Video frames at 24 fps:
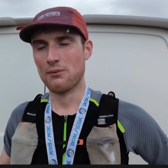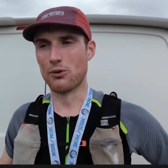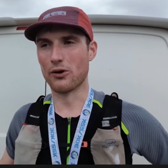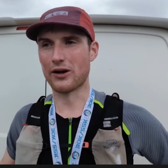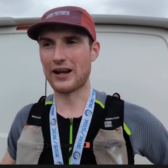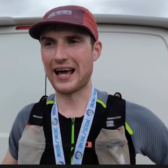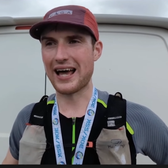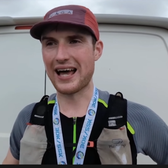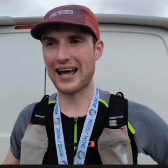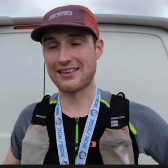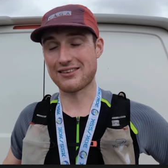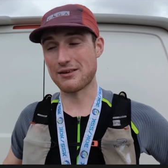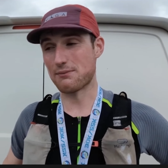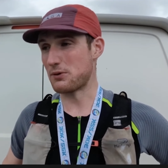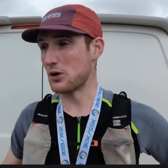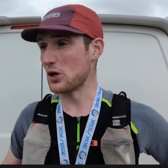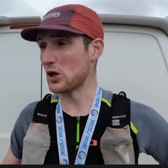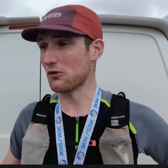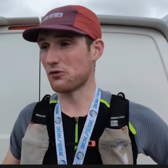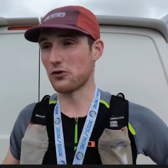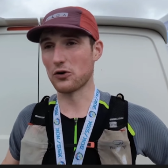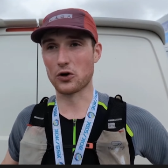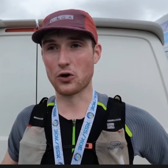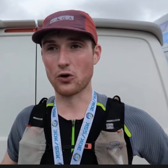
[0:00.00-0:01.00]
But uh, it's a
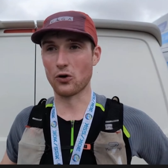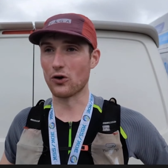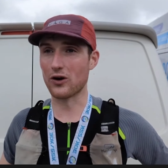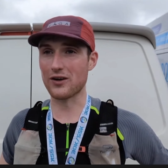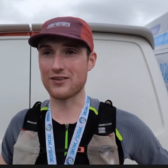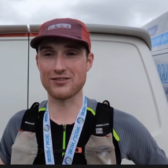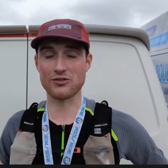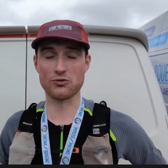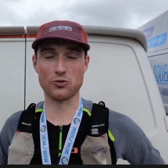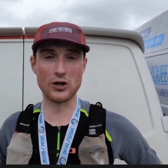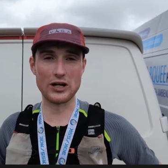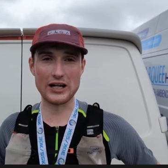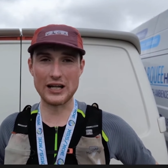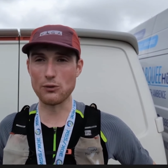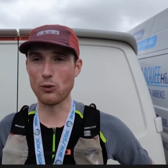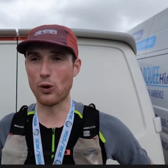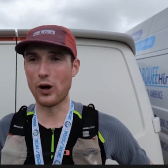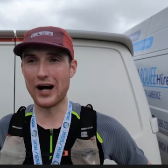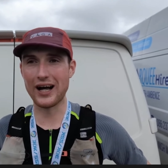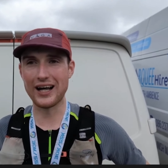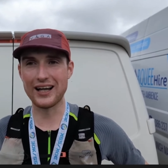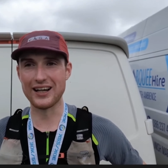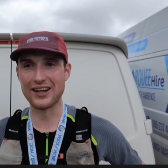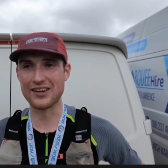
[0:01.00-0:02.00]
beautiful course, really
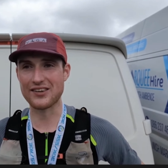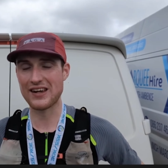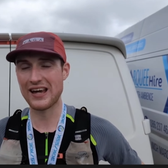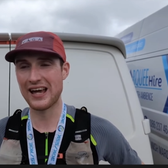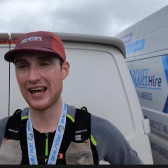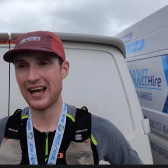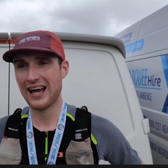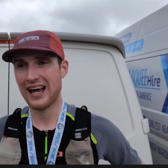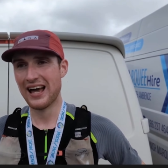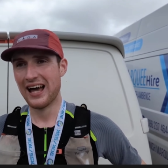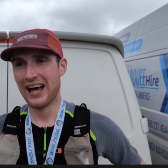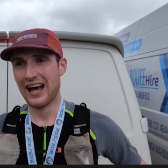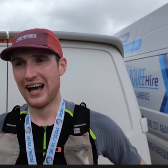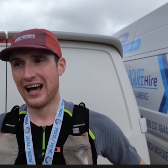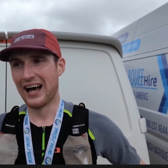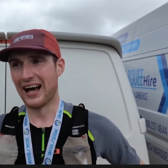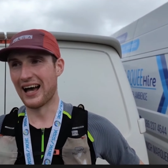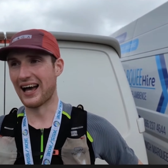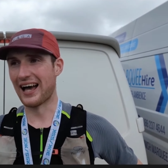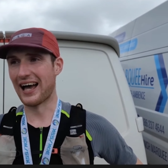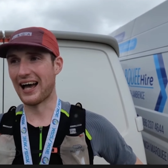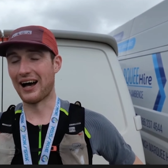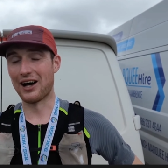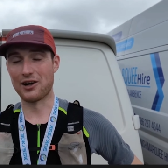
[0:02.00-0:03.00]
wild.
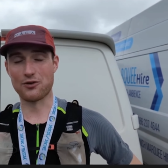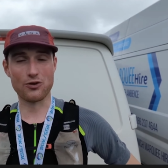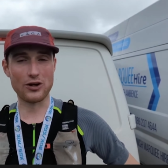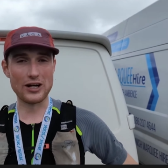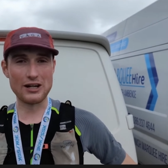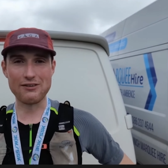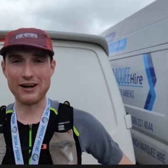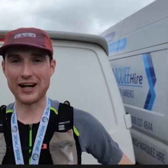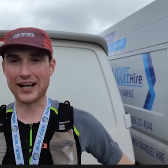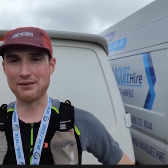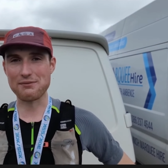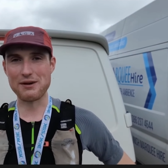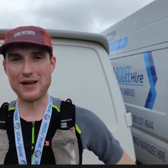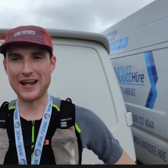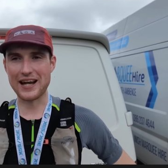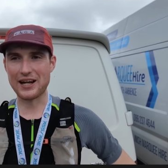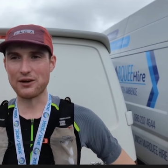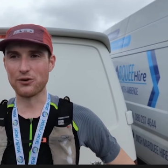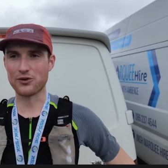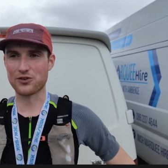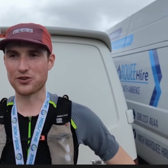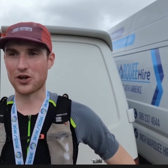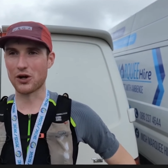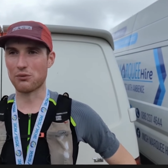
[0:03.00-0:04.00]
Uh, I'd really recommend
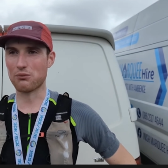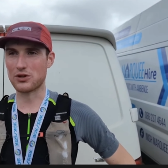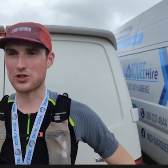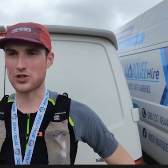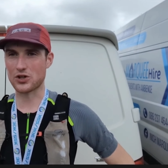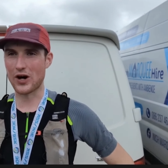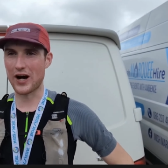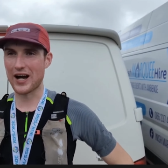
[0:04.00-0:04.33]
anyone to come and